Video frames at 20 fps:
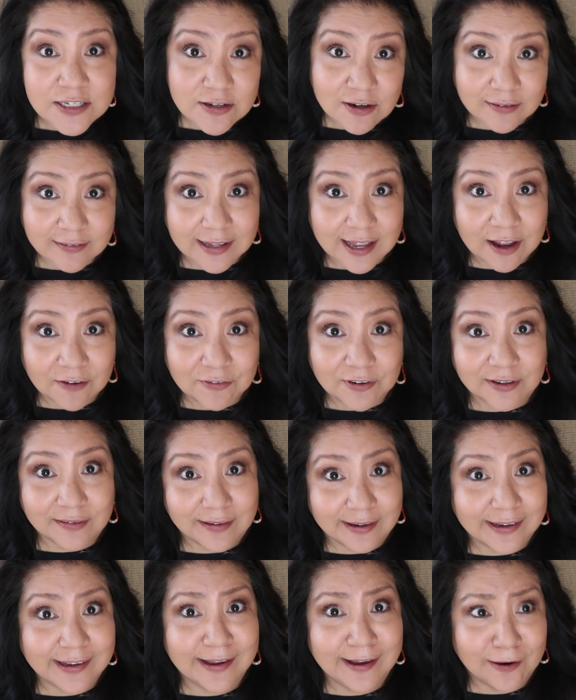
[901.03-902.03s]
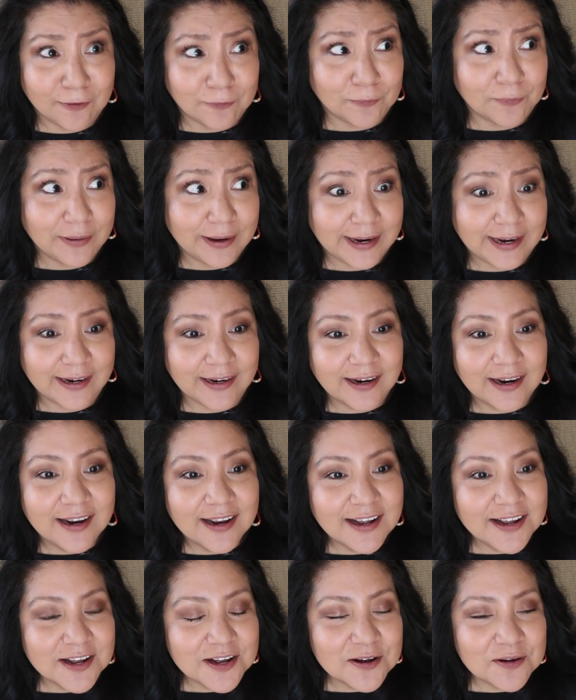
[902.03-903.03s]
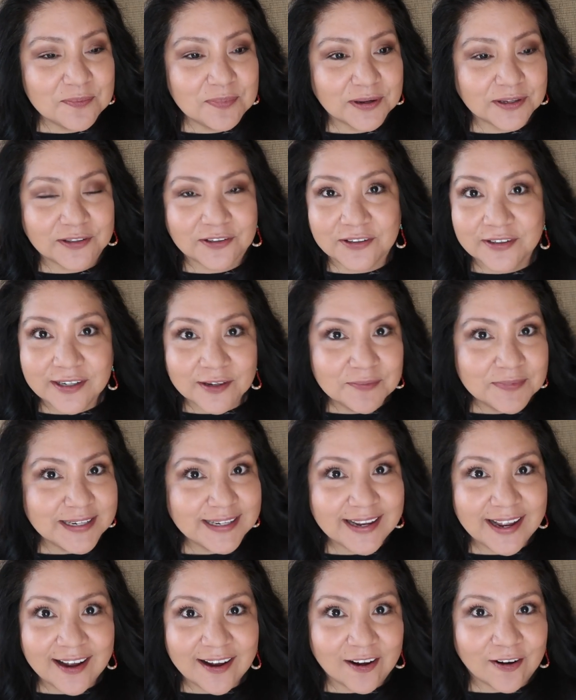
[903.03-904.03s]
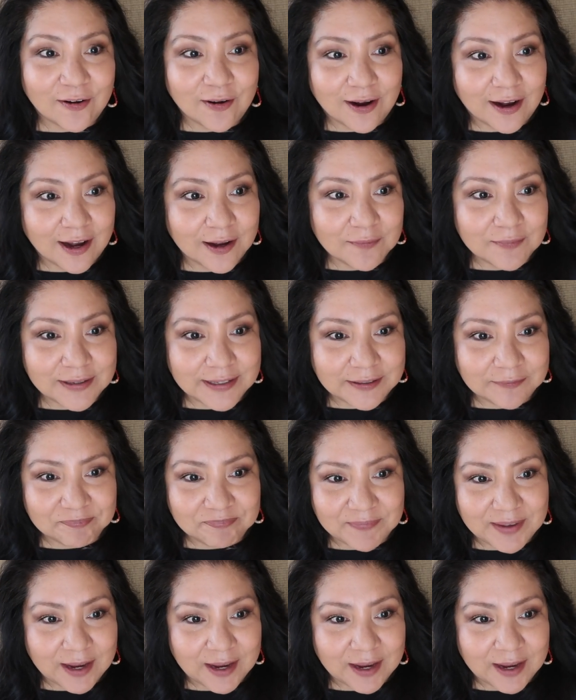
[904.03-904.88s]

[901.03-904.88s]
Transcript: start laughing like yeah right but look at me now I mean